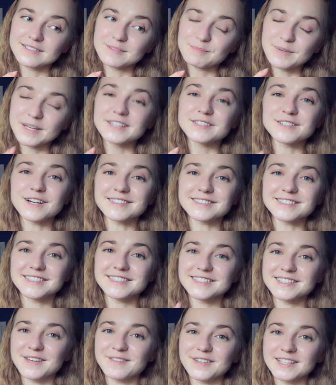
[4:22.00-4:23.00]
being a doctor
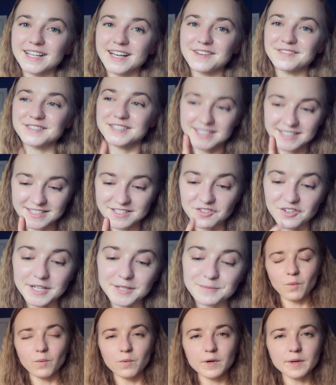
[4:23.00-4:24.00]
and saving lives is great.
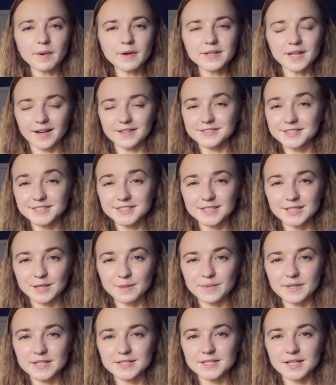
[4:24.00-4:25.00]
What about other
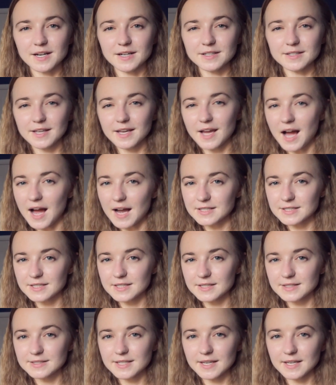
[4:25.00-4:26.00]
TDPs? Are they
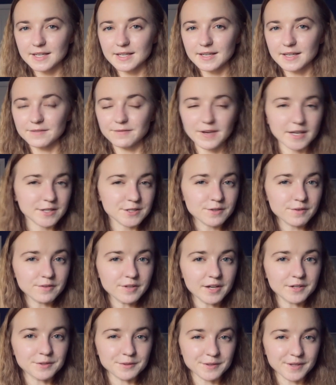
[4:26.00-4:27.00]
actually taking advantage of
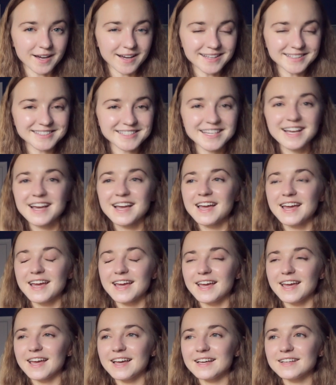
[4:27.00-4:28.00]
that or not?
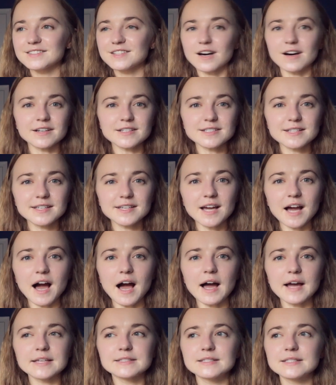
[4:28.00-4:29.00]
And honestly,
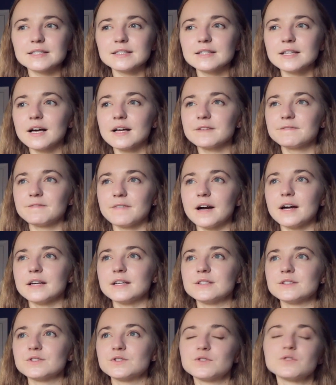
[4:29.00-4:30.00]
I did not
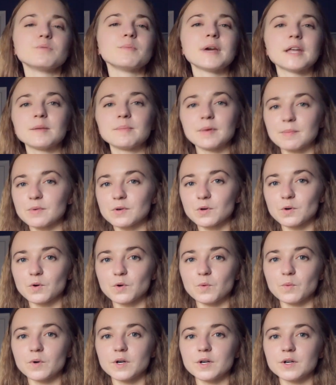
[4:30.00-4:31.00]
find too many people who
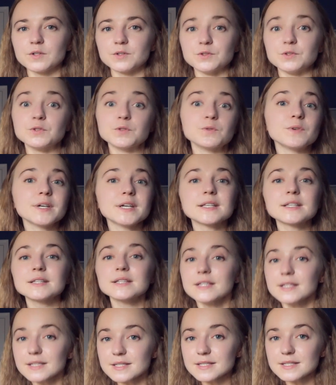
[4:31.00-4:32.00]
were doing
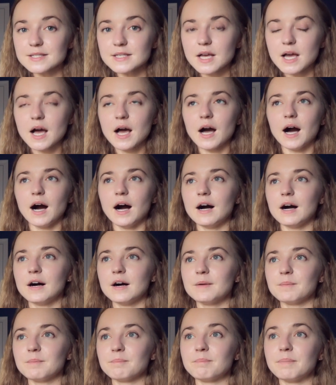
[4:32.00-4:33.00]
this,
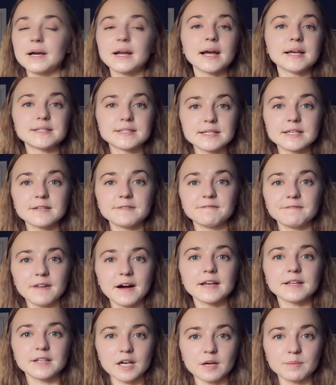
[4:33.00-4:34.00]
but I did
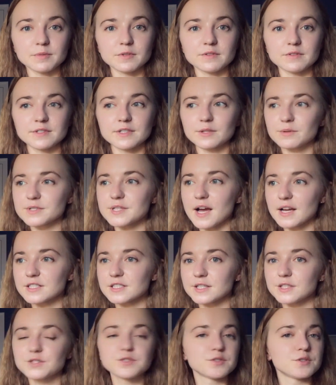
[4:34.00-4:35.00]
find a couple. There was
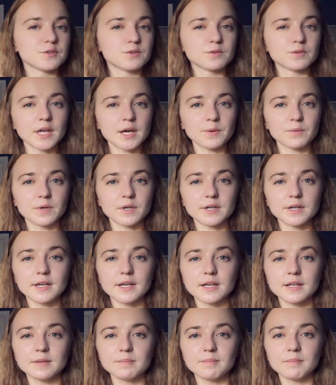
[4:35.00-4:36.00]
actually two that were
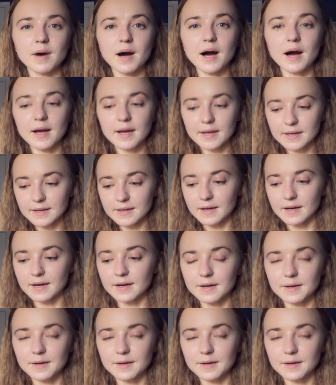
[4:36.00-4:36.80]
in my